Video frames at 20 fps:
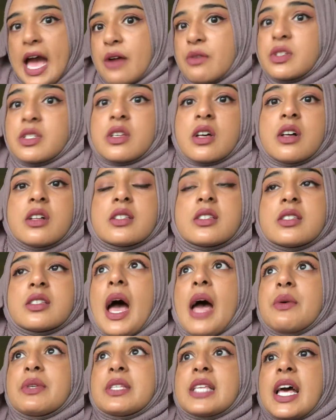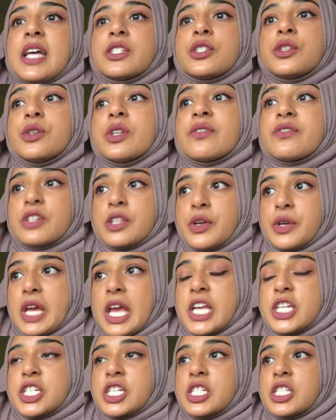at Results. I was at 2 different
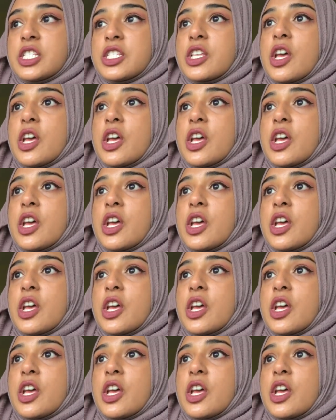locations.